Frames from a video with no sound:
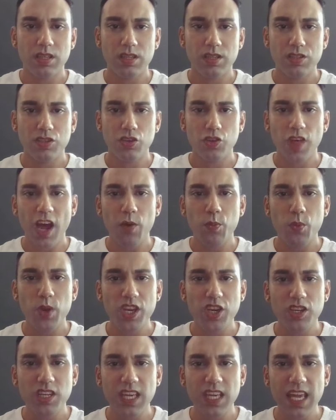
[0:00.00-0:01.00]
so that we
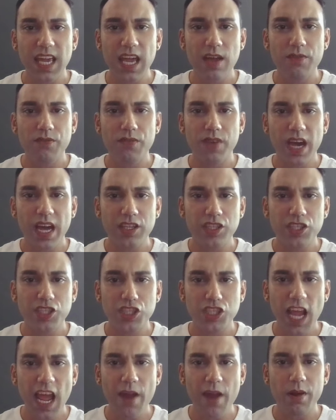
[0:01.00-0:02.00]
could give and
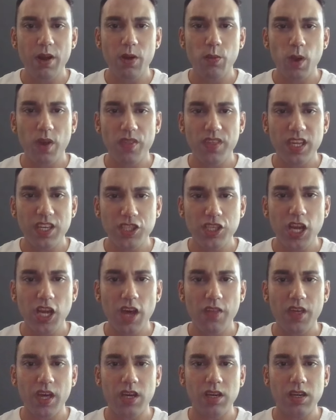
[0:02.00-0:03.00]
share it with each
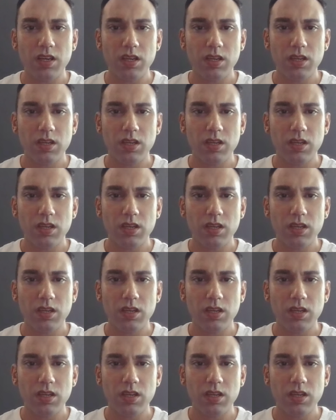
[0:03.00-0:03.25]
other,